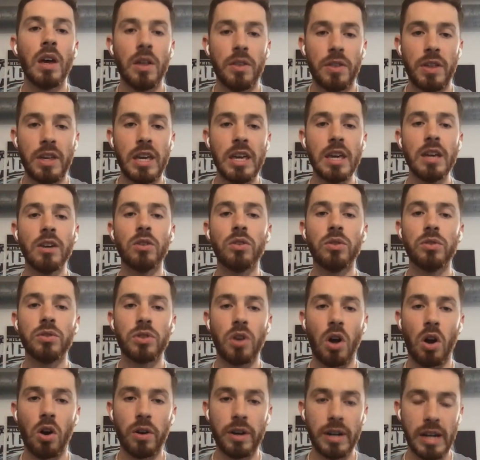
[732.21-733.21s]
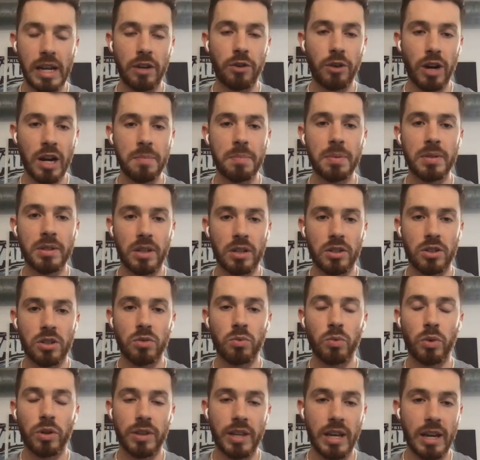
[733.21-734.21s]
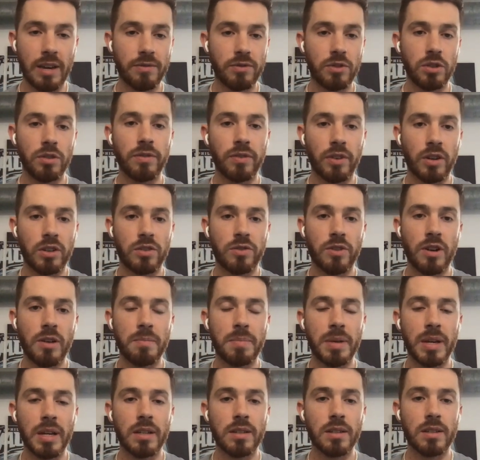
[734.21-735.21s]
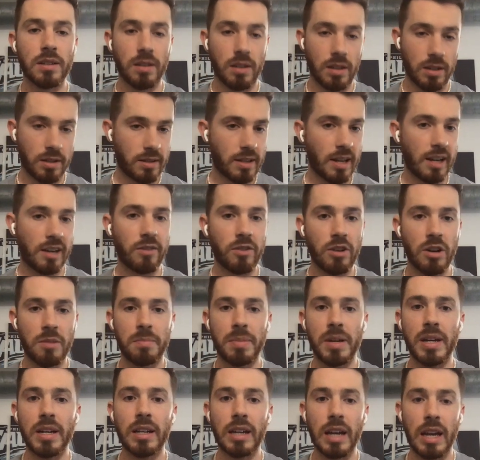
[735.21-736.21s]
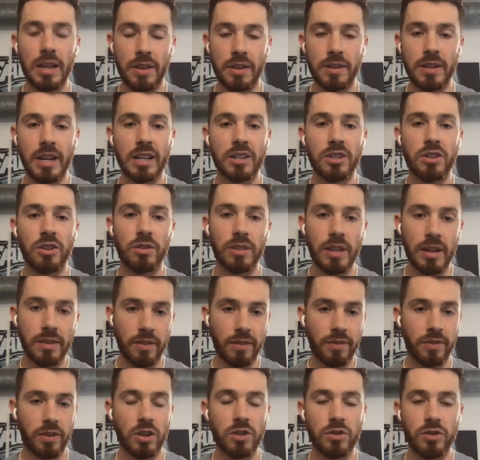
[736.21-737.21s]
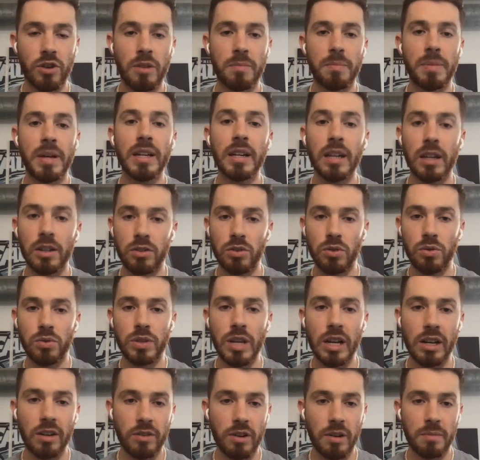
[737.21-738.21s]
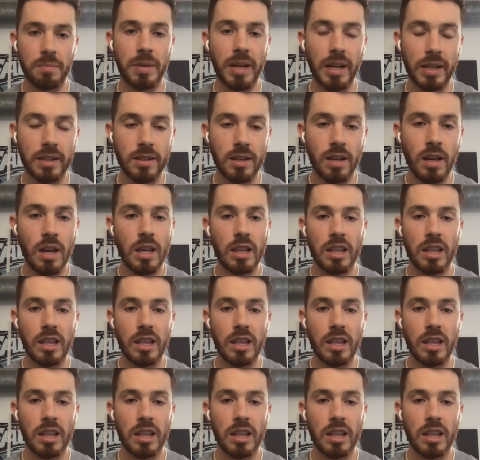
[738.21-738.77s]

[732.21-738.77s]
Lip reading: The Eagles are in a great position where they have 2 first-round picks, a second-round pick, and then next year they have a first-round pick and 2 second-round picks.